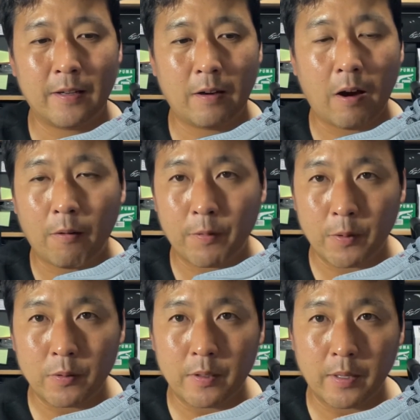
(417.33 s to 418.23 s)

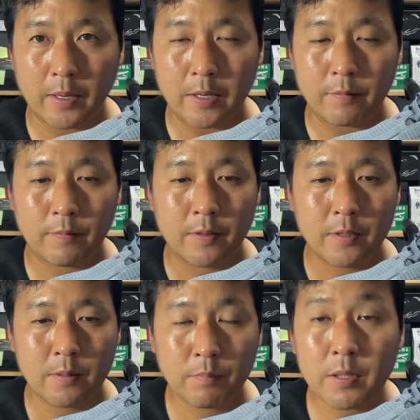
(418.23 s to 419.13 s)
offering you the kind of
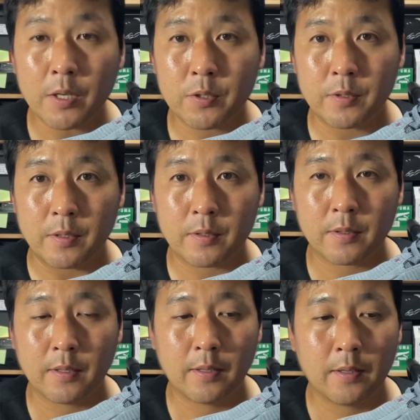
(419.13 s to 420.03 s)
plushness.
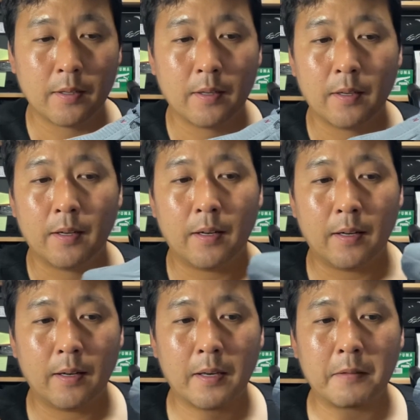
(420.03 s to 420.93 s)

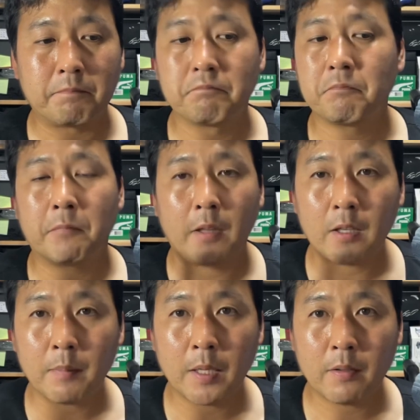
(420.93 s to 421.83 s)
Again,
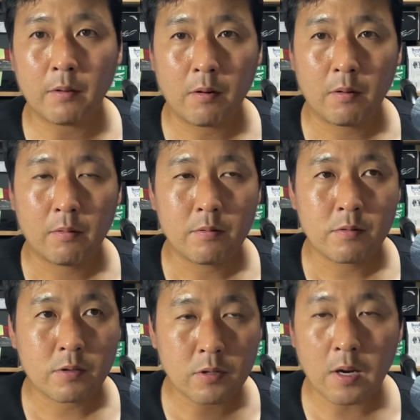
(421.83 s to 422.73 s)
think about
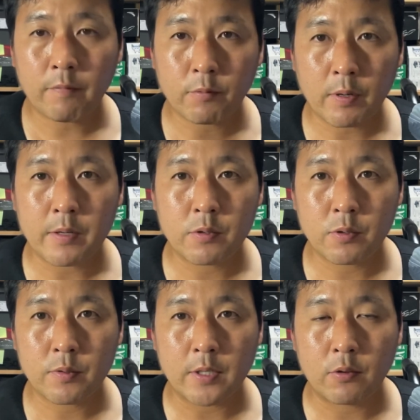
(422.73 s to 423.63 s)
soft running
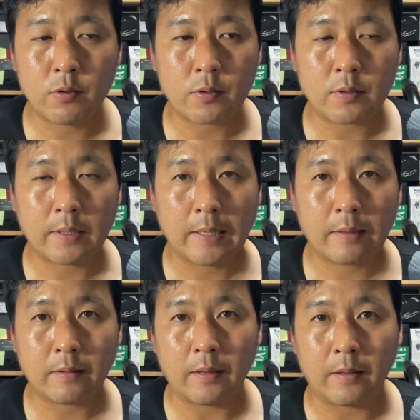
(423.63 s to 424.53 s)
shoes that you used to
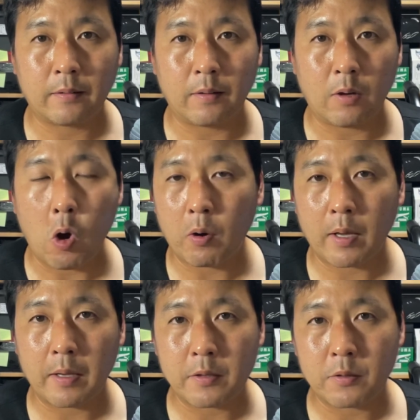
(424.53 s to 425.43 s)
like the Hokas